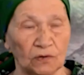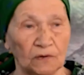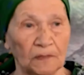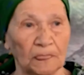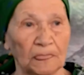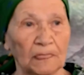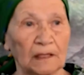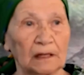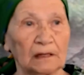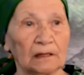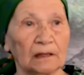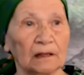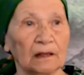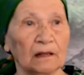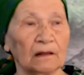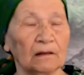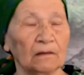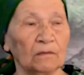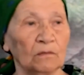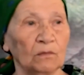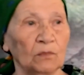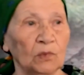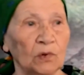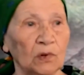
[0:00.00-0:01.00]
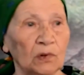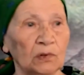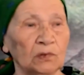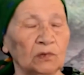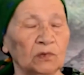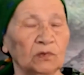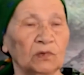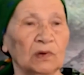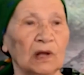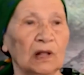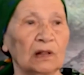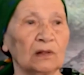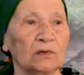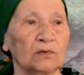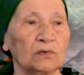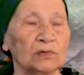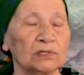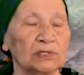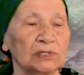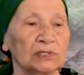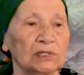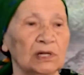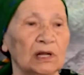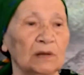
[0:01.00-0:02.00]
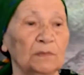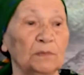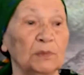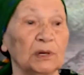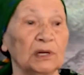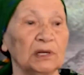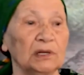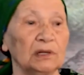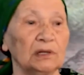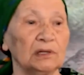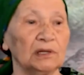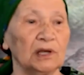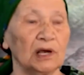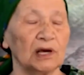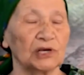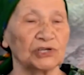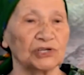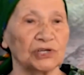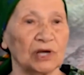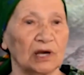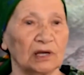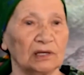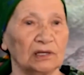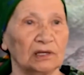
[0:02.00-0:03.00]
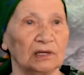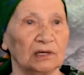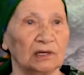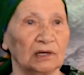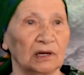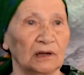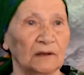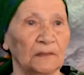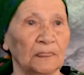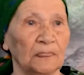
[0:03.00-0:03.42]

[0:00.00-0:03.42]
for a year. My sister Seba had a dowry: